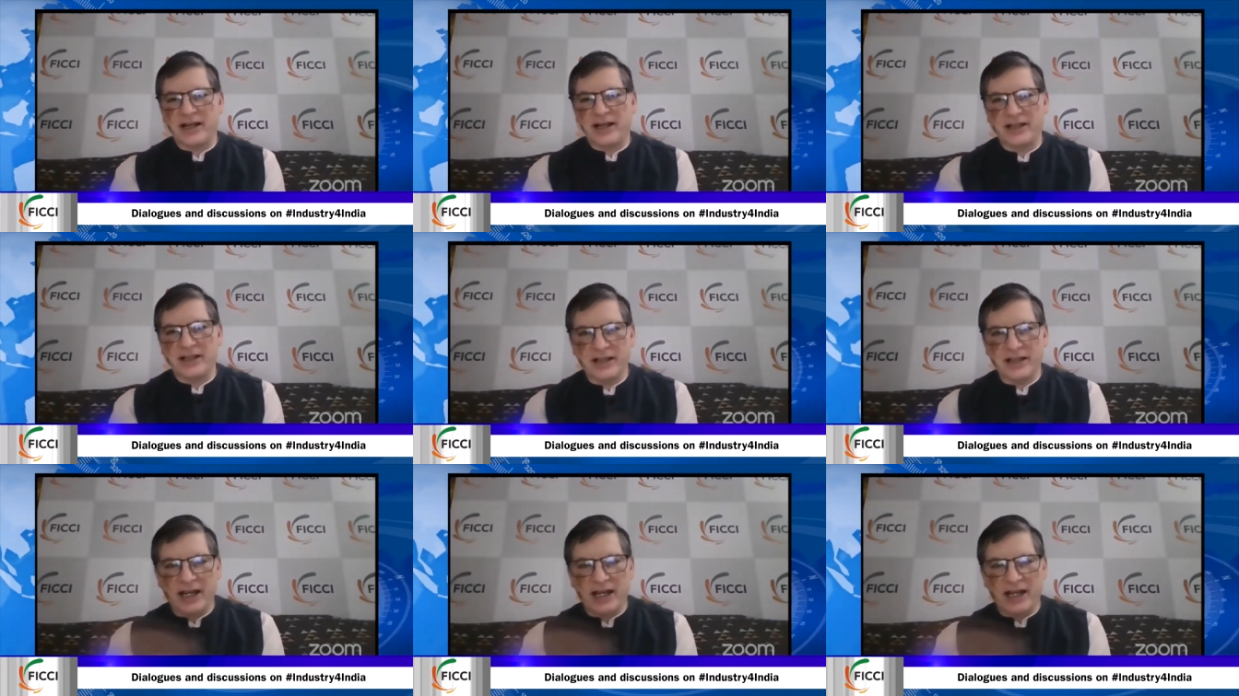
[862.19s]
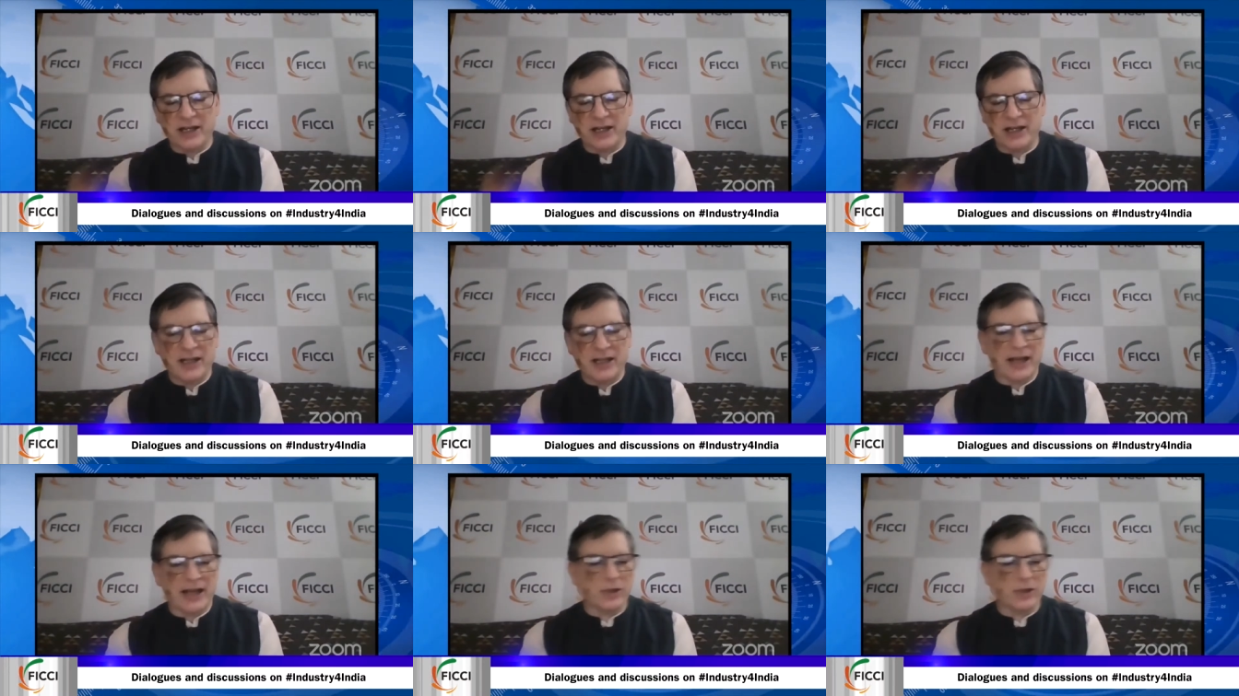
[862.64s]
I think that
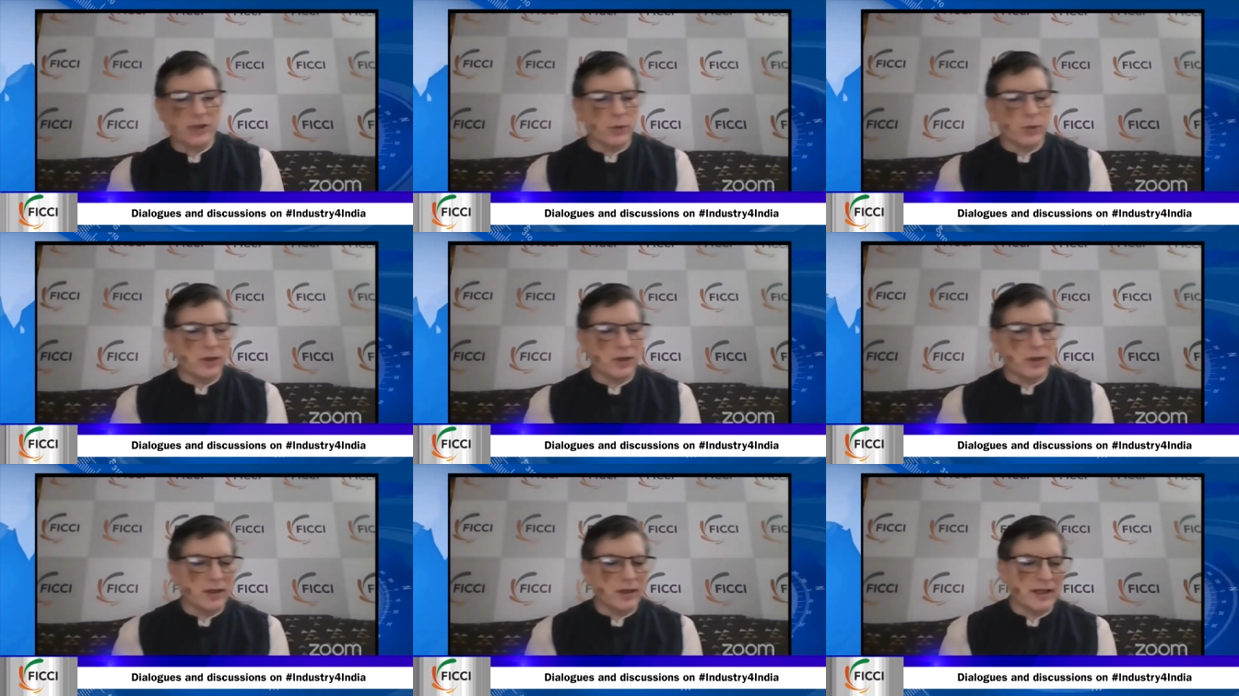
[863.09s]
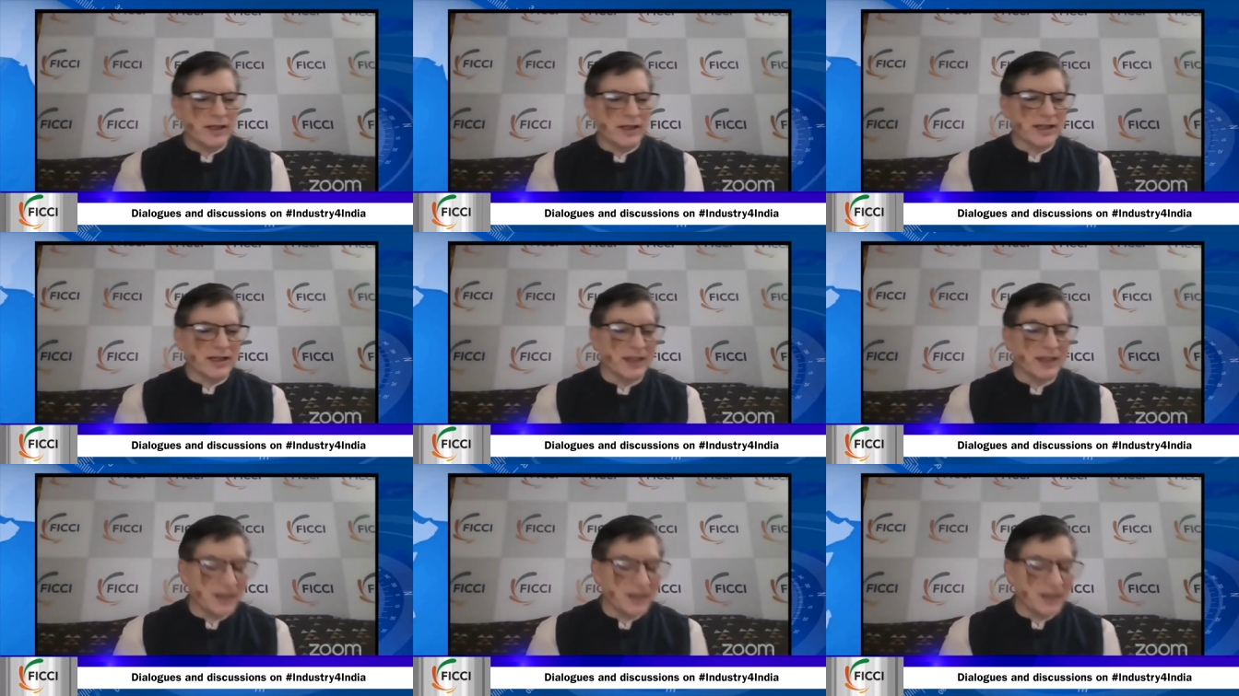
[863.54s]
that uh, is
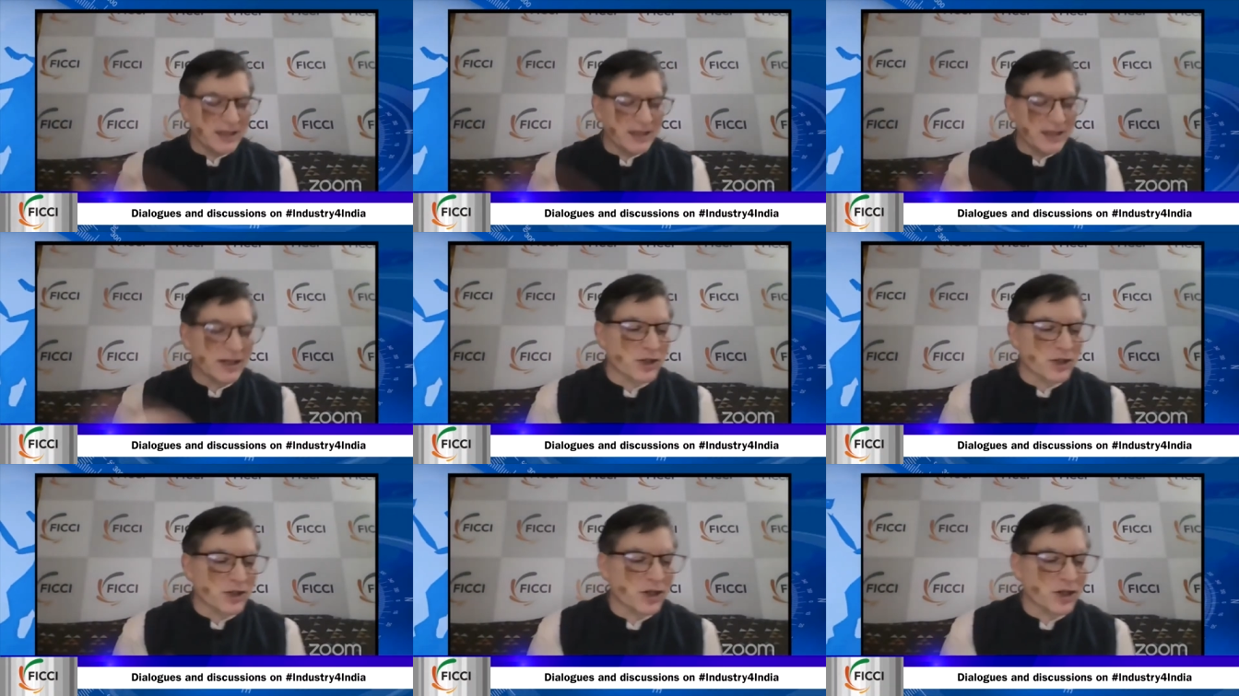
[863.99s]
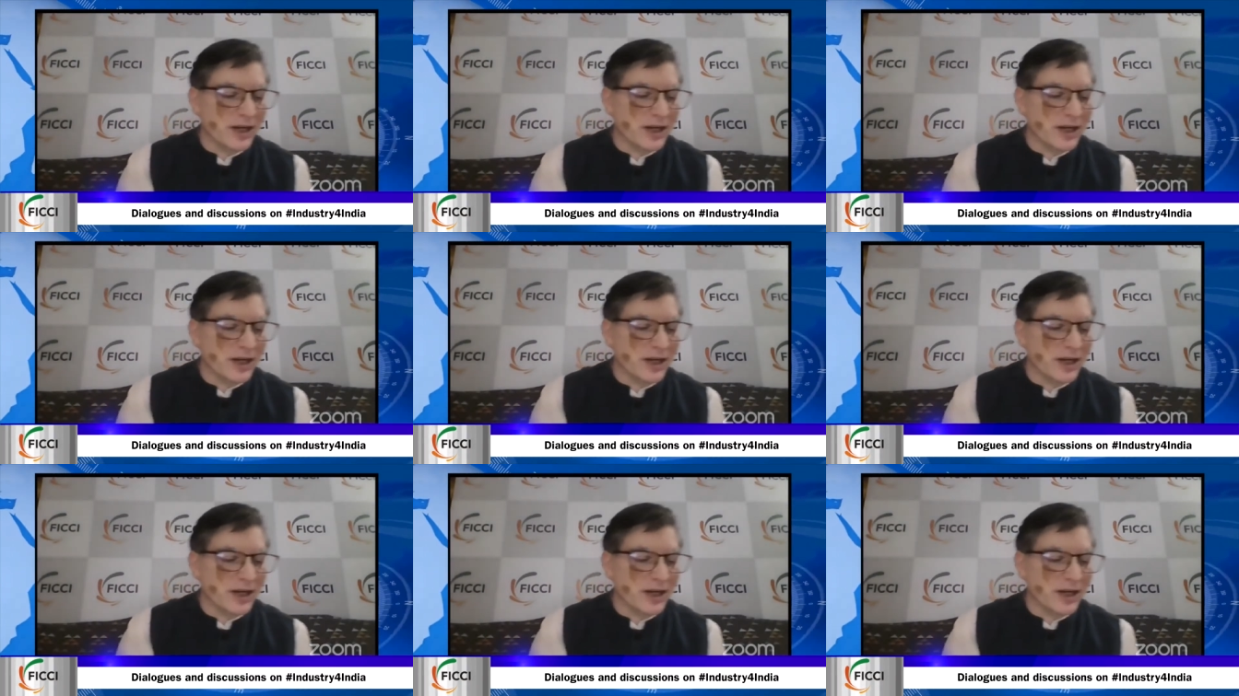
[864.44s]
another discussion.